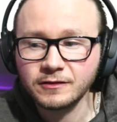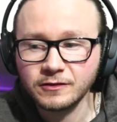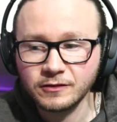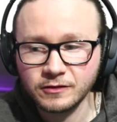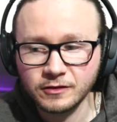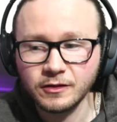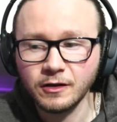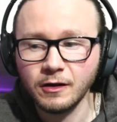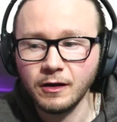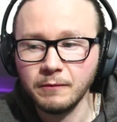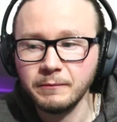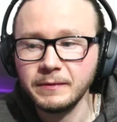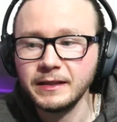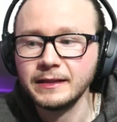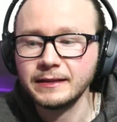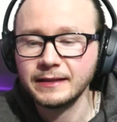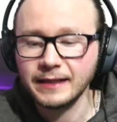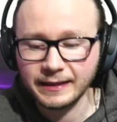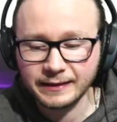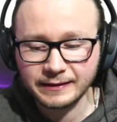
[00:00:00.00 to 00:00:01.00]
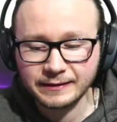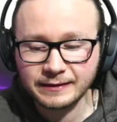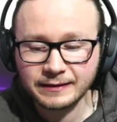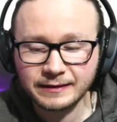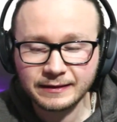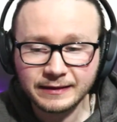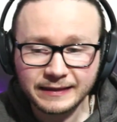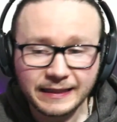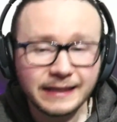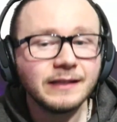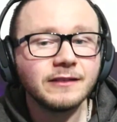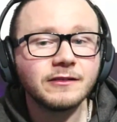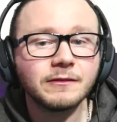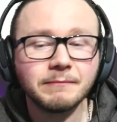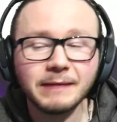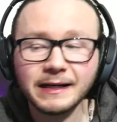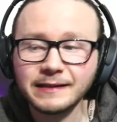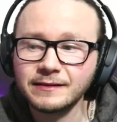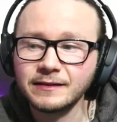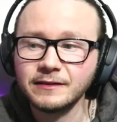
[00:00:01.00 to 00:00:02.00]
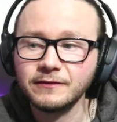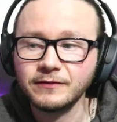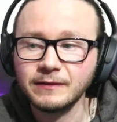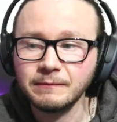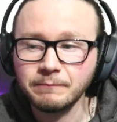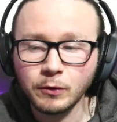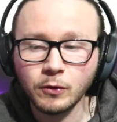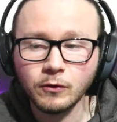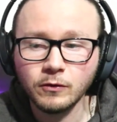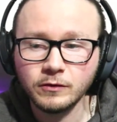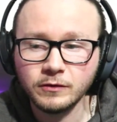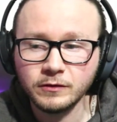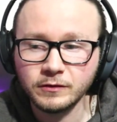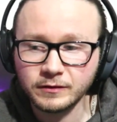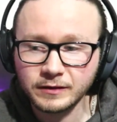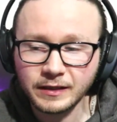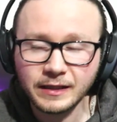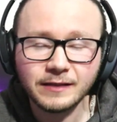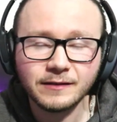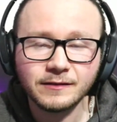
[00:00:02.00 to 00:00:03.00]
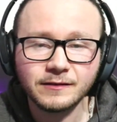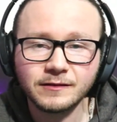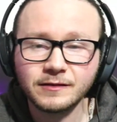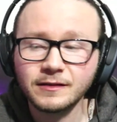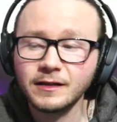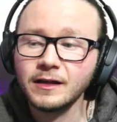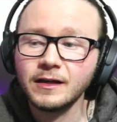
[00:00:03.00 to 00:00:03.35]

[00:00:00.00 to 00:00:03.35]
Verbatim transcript: Do you know what I mean? Like these are massive, important things